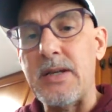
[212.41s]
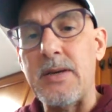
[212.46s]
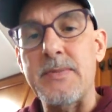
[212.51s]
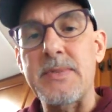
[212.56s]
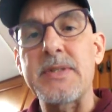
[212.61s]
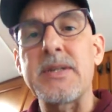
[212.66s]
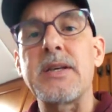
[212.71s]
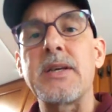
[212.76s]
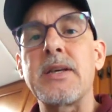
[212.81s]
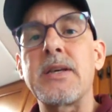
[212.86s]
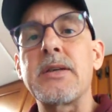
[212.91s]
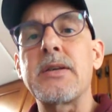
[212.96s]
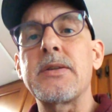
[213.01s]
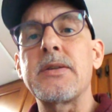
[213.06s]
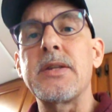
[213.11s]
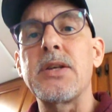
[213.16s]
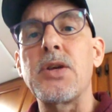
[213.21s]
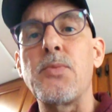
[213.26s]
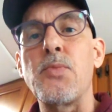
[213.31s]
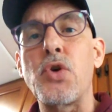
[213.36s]
I'm saying
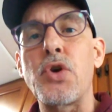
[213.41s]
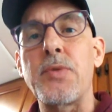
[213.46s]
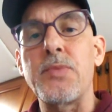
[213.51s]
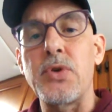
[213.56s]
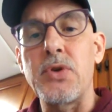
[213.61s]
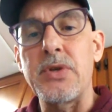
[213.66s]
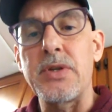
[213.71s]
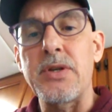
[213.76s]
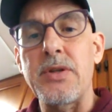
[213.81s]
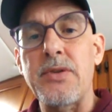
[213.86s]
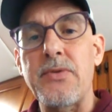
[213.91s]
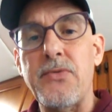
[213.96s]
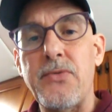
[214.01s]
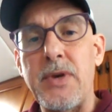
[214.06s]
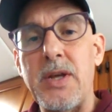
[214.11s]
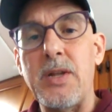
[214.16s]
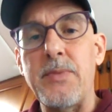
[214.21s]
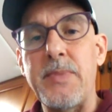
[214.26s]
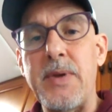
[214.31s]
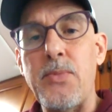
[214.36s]
the Homo communia, the
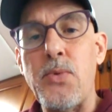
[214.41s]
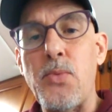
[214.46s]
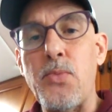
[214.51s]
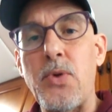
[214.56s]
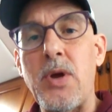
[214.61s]
failed people